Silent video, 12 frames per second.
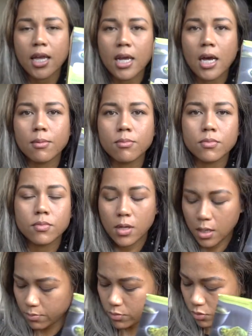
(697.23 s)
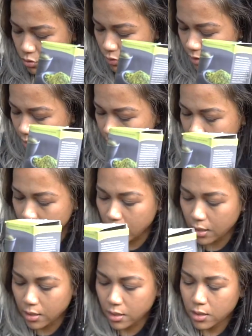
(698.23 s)
and I'm I'm doing this
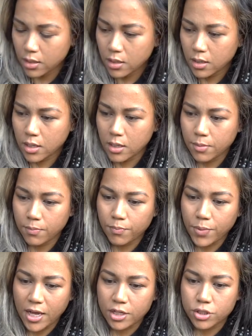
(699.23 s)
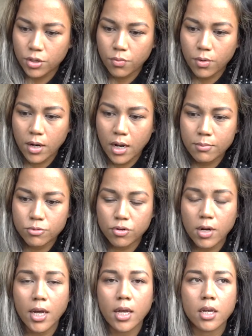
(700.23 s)
thing, um, Patrick, where I'm
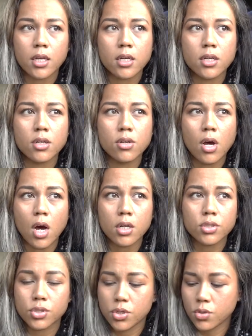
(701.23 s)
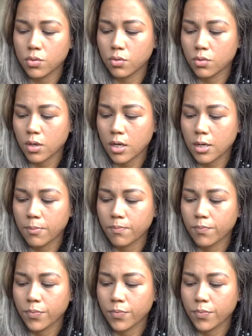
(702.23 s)
trying not to um,